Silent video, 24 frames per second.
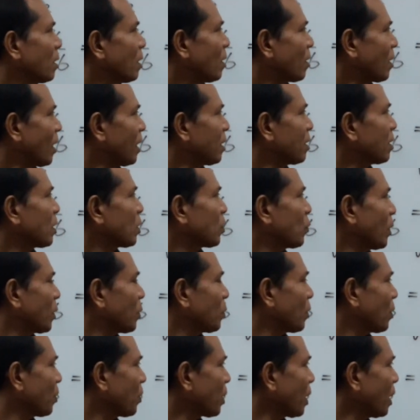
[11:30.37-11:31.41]
write square
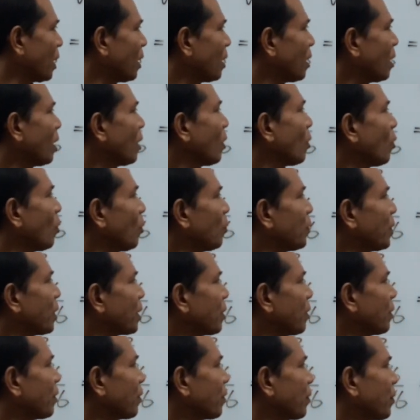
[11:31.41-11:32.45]
root 3
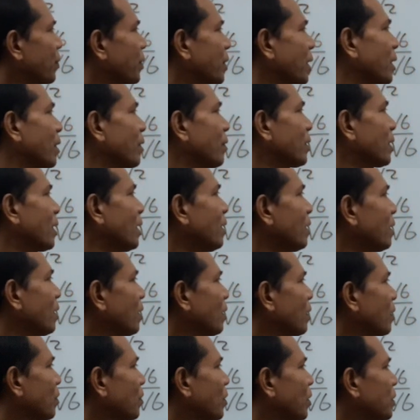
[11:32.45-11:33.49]
over 3, okay,
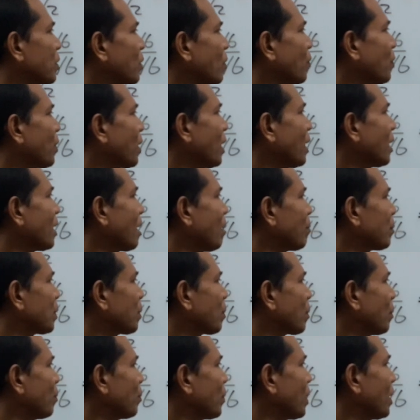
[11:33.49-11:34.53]
this 3 comes
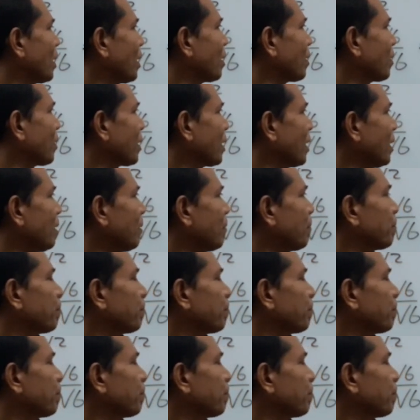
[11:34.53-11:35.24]
from here, okay.